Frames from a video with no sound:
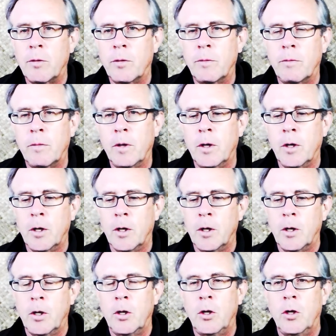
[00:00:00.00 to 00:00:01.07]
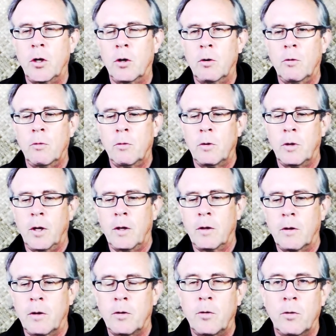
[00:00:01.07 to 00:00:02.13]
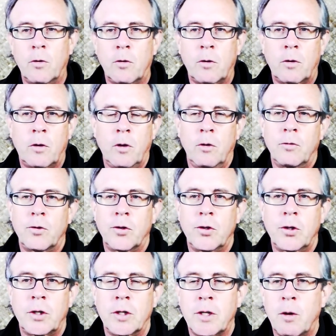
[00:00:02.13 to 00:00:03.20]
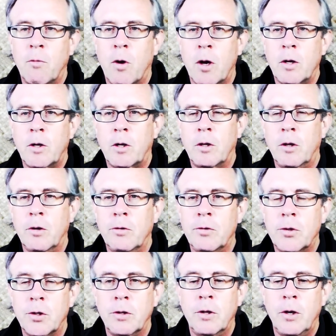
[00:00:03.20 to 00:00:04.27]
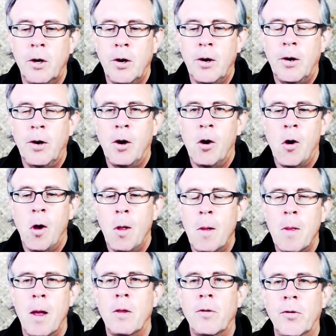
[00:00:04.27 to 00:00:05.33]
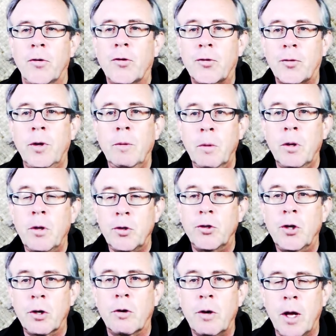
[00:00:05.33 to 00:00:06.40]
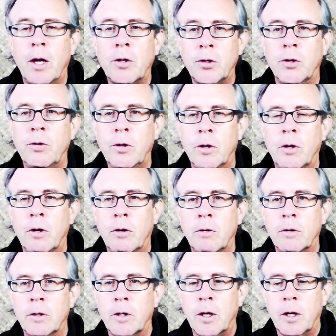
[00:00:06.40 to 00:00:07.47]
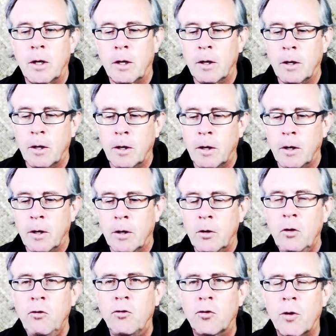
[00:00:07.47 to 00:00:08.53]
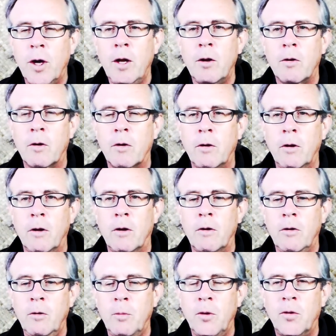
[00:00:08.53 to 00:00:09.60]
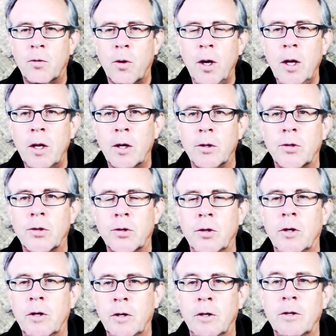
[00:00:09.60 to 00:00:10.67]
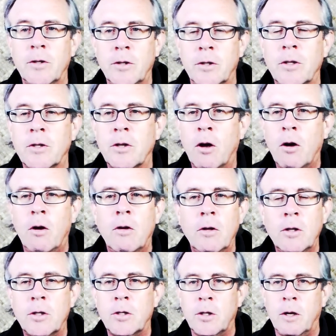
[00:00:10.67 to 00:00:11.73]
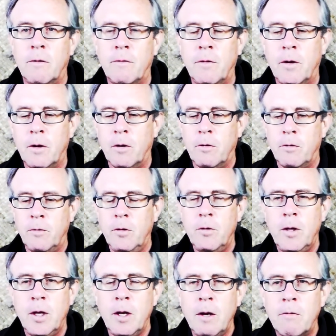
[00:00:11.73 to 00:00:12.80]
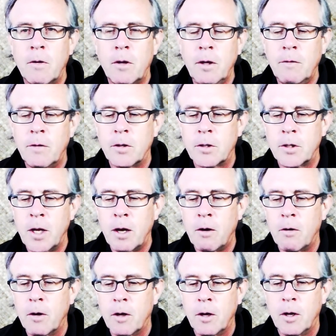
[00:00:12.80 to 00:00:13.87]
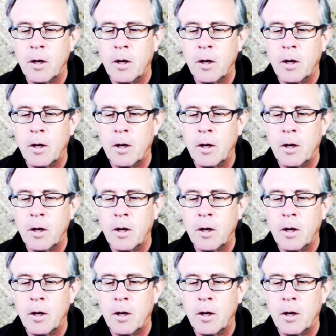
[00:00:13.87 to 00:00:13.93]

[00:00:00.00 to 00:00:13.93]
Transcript: out and, you know, and the door closes because they want it to close. And, and they're screaming and jeering at you, you know. It's like, you traitor, you know, you betrayed us. You this is all this stuff, you know. You can never leave us now.